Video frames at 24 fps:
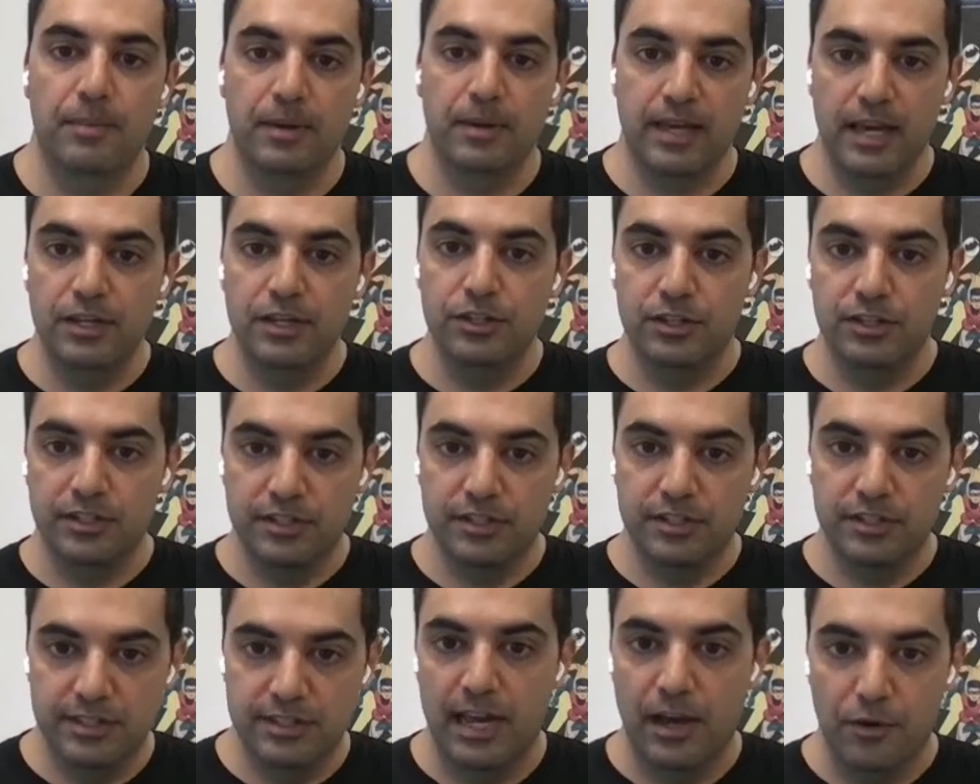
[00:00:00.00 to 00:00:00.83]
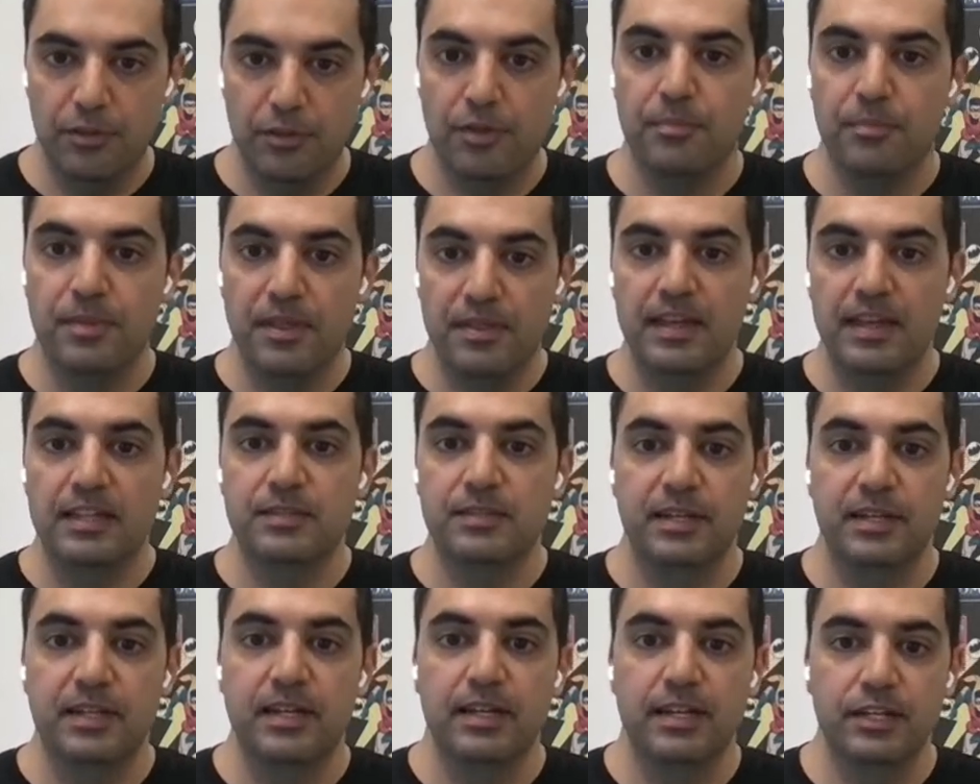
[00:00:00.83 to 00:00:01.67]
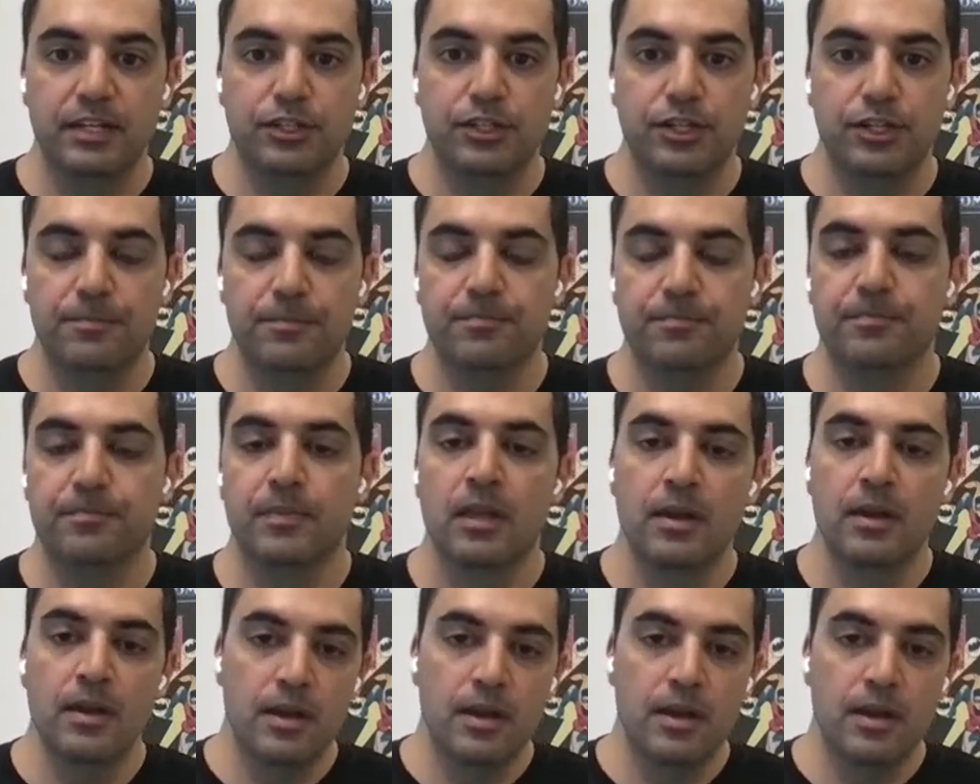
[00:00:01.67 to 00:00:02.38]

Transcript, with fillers: application to tell them that there's been an issue.